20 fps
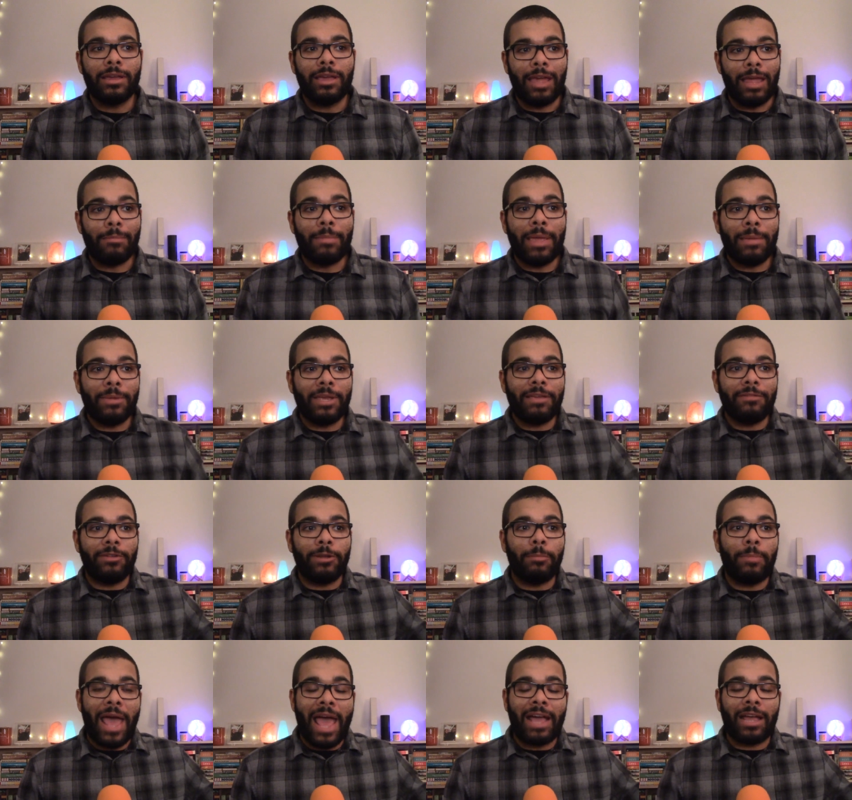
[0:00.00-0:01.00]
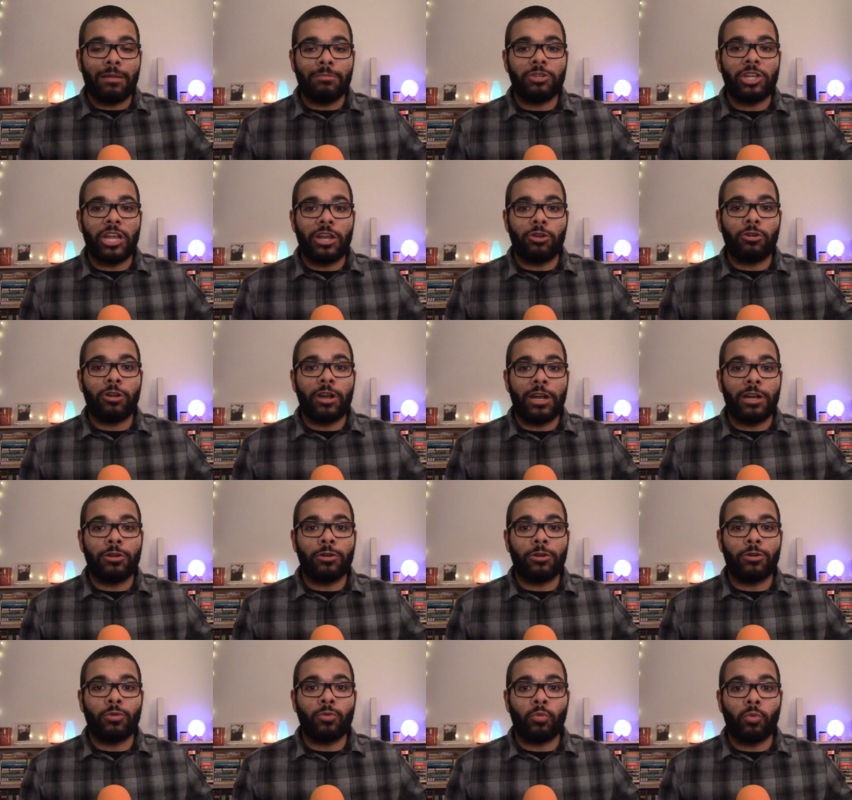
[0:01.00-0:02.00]
And maybe even a backup
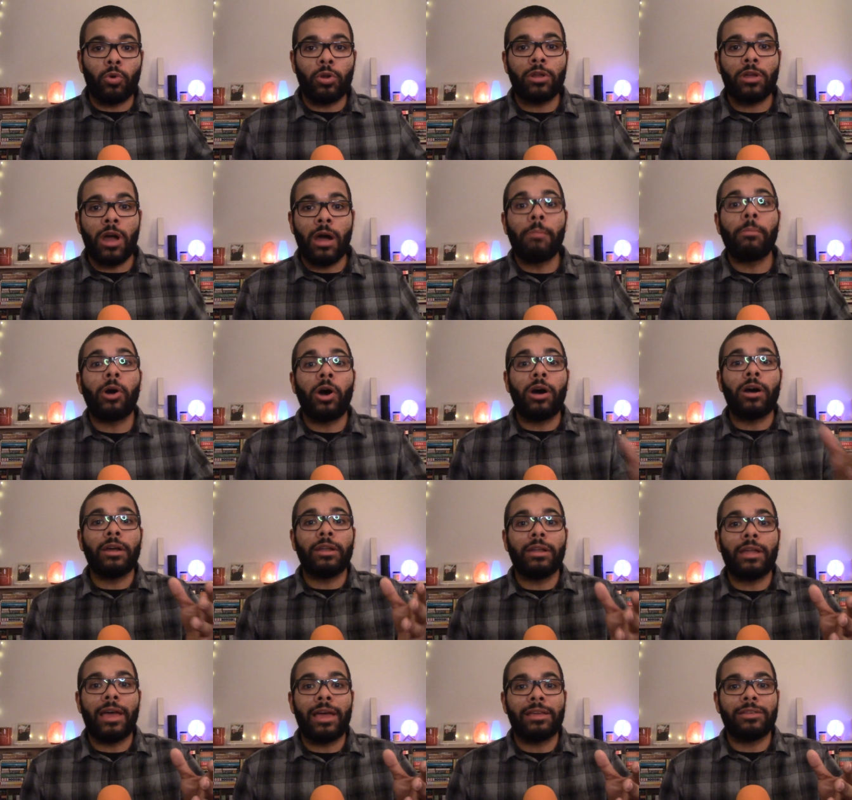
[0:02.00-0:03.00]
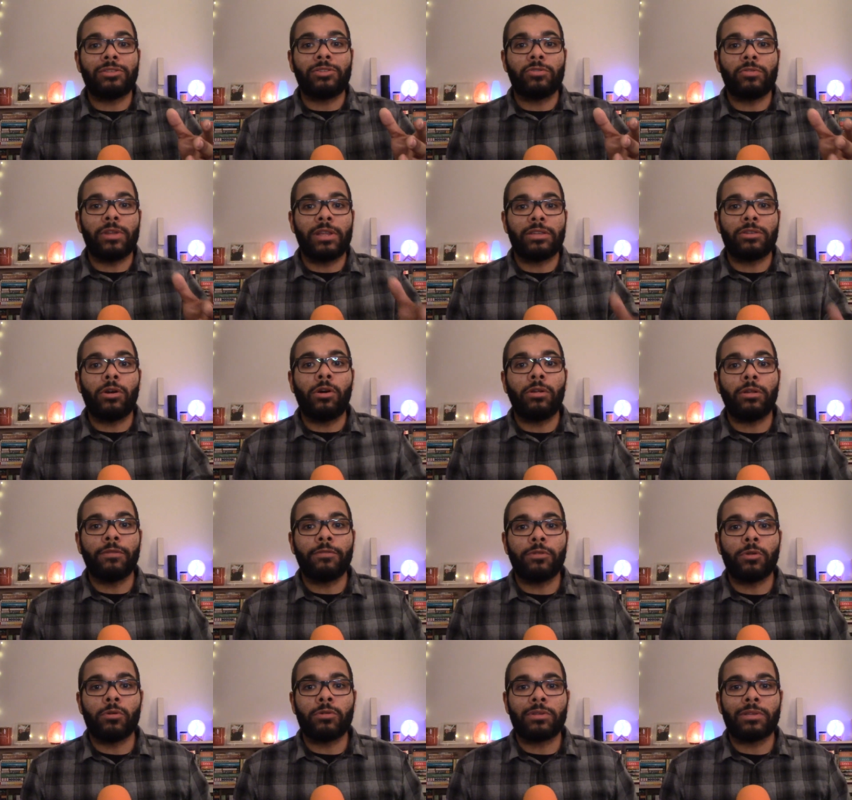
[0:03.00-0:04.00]
generator would come on as soon as all
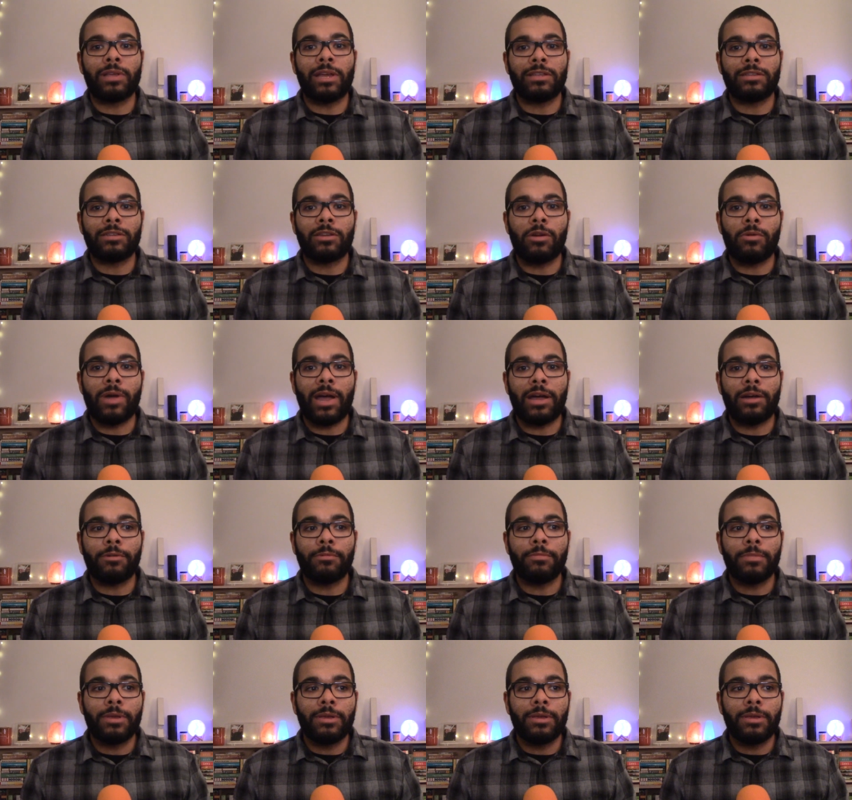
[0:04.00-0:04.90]
of those lights go out.